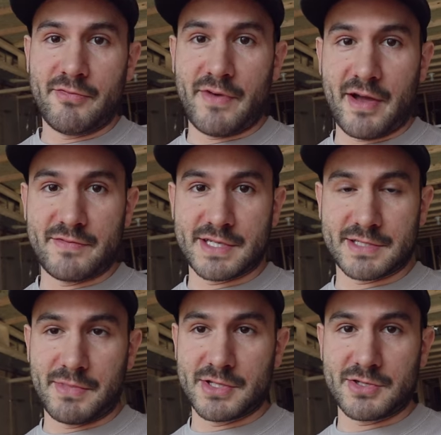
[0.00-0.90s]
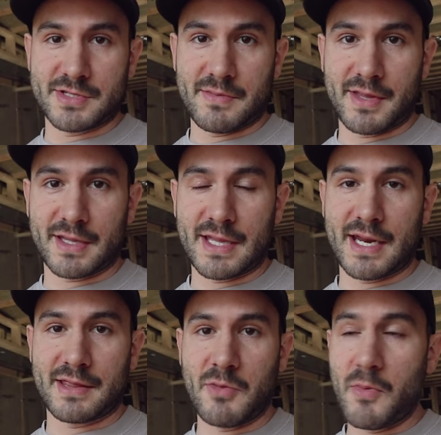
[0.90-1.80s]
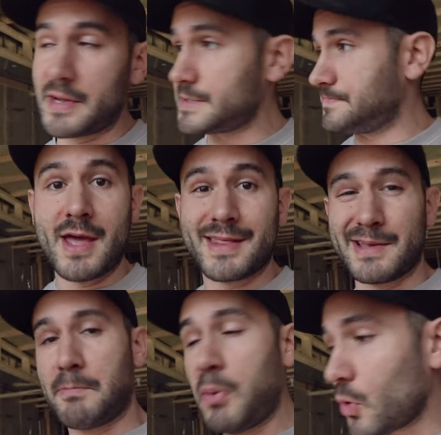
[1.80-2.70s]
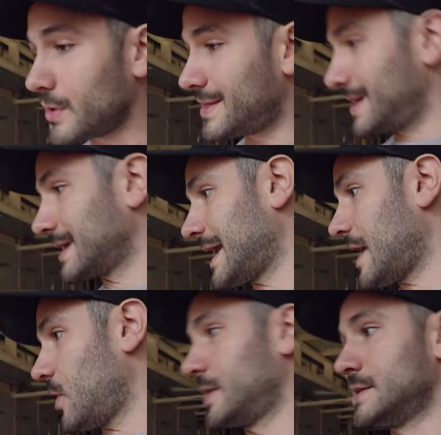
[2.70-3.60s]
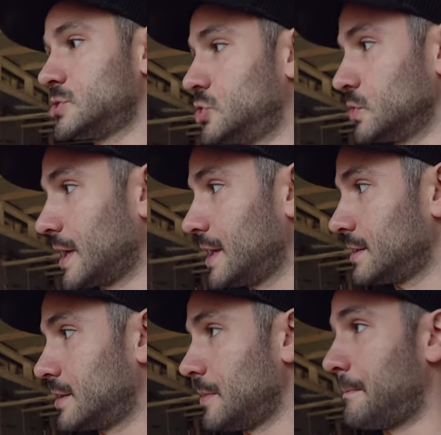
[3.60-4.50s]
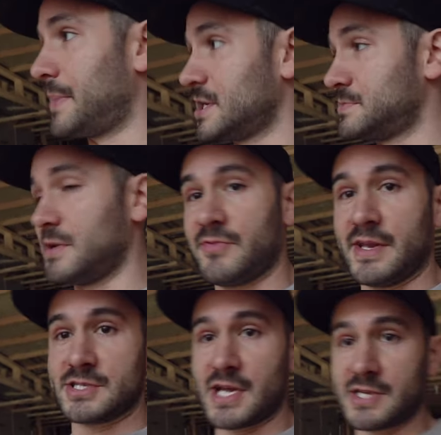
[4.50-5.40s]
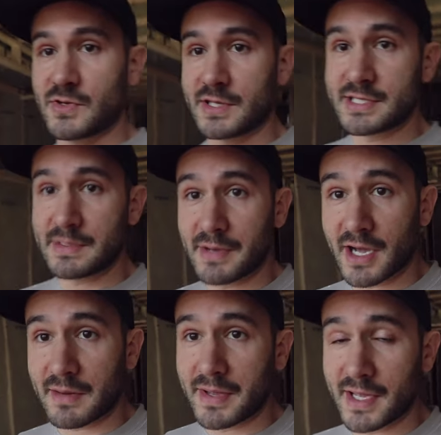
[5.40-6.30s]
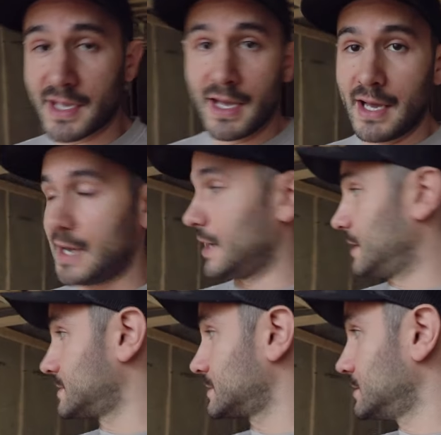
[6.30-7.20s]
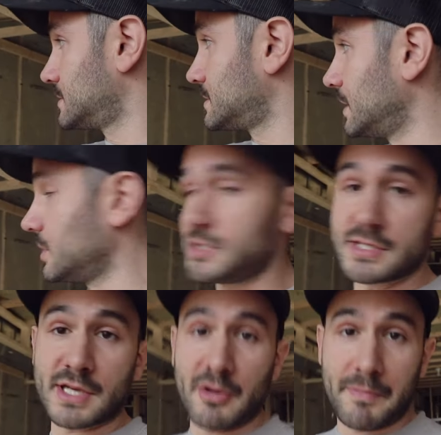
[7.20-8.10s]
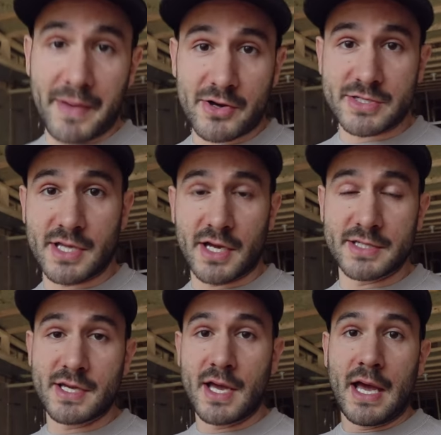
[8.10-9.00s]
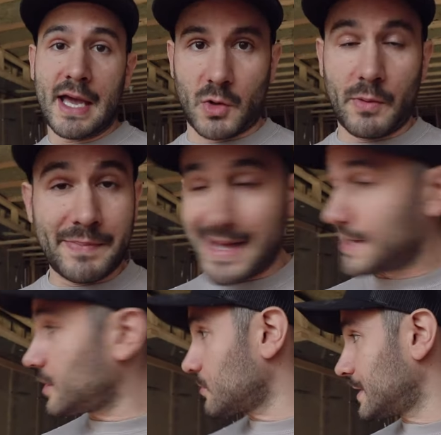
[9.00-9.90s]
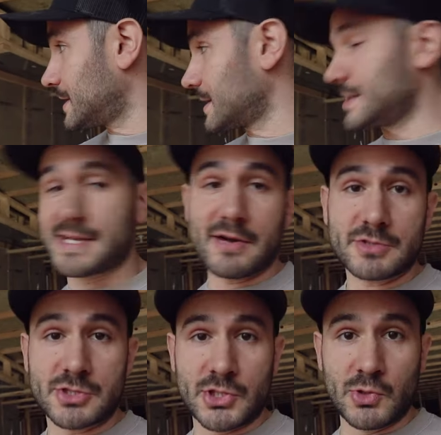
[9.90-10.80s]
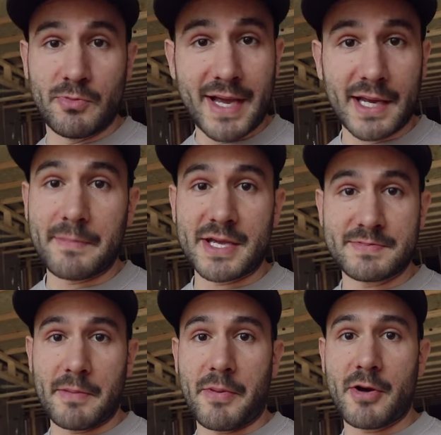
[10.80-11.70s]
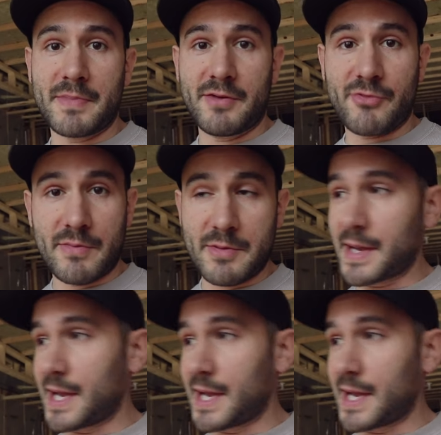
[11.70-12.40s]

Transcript: 5-6 months or something like that at the moment. The important thing now is to get the basement finished. As you can see behind me, it's still just kind of bare studs. We planned on renting this out to make it a basement apartment from the